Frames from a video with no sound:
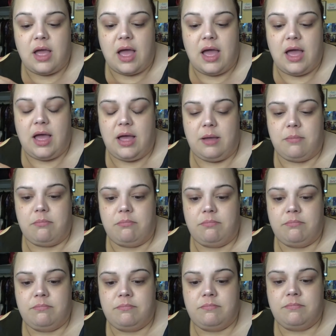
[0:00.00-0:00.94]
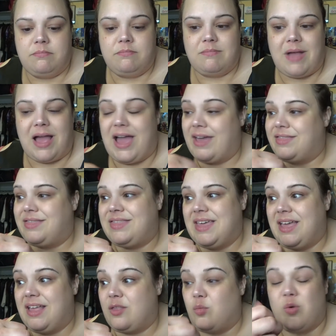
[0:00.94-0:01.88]
Um, I
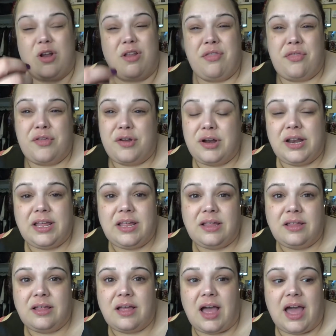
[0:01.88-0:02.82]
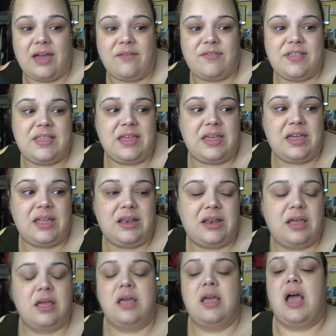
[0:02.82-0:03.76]
think it's worth 30. I've
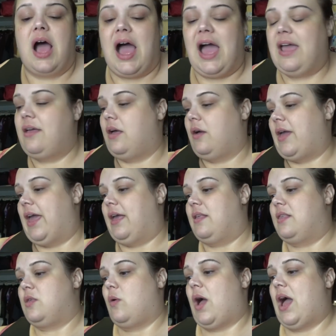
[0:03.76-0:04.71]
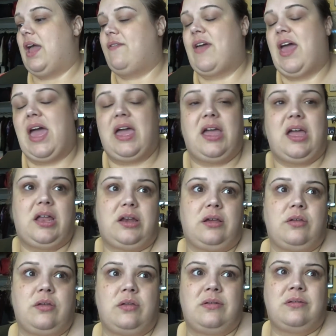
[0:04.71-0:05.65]
seen I okay, so I've
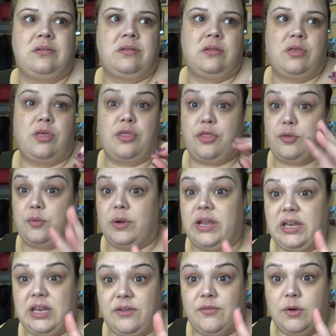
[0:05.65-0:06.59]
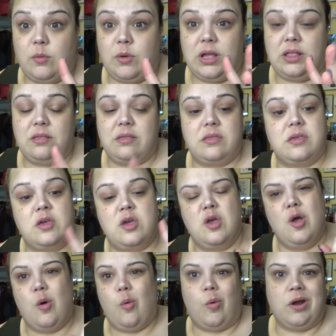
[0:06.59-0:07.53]
had three different ones.
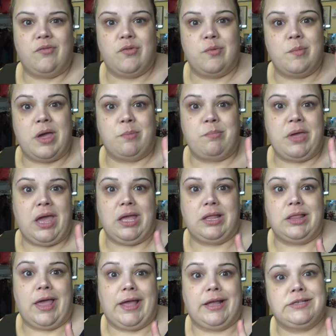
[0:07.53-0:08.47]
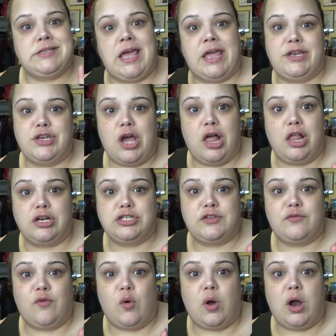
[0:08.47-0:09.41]
One of them I paid like
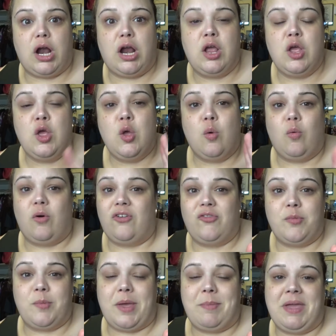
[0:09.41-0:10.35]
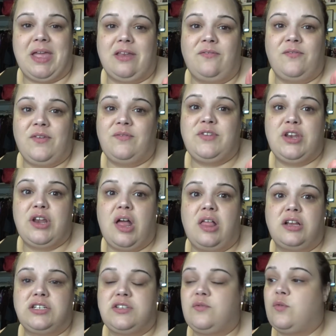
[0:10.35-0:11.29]
$10 for, one of them I paid
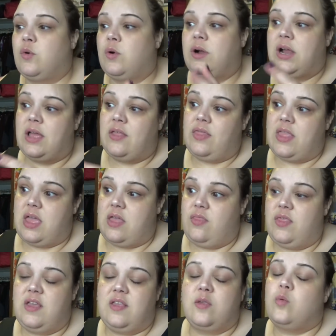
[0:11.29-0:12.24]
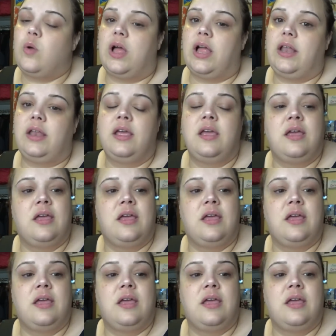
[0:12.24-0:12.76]
$50 for, and then this one